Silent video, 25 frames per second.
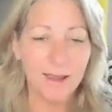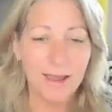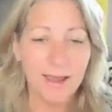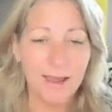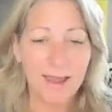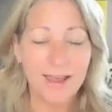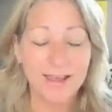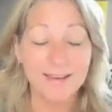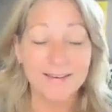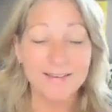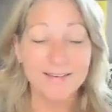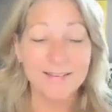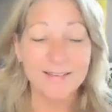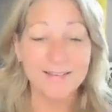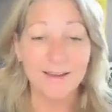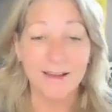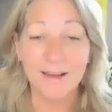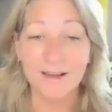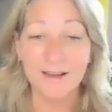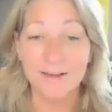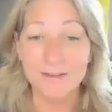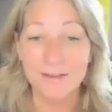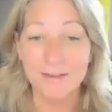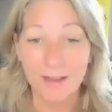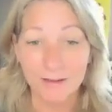And
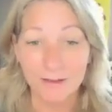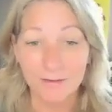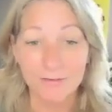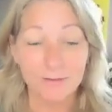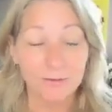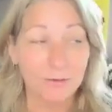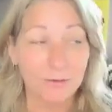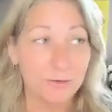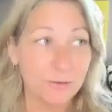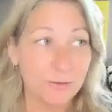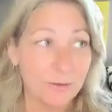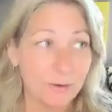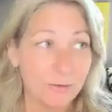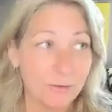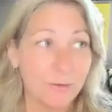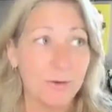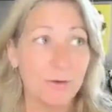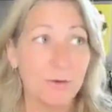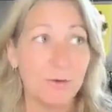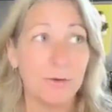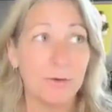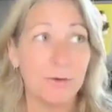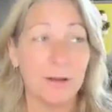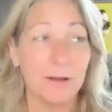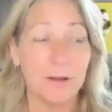yes, there's
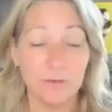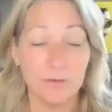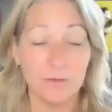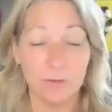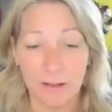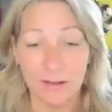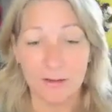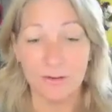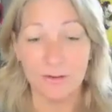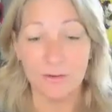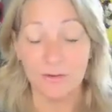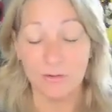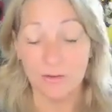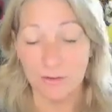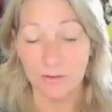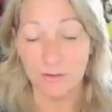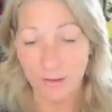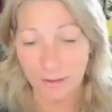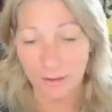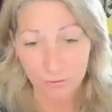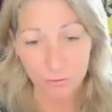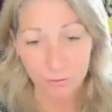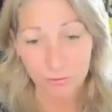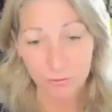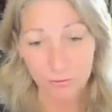difficult and challenging
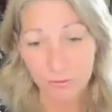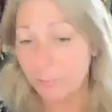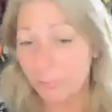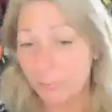energy,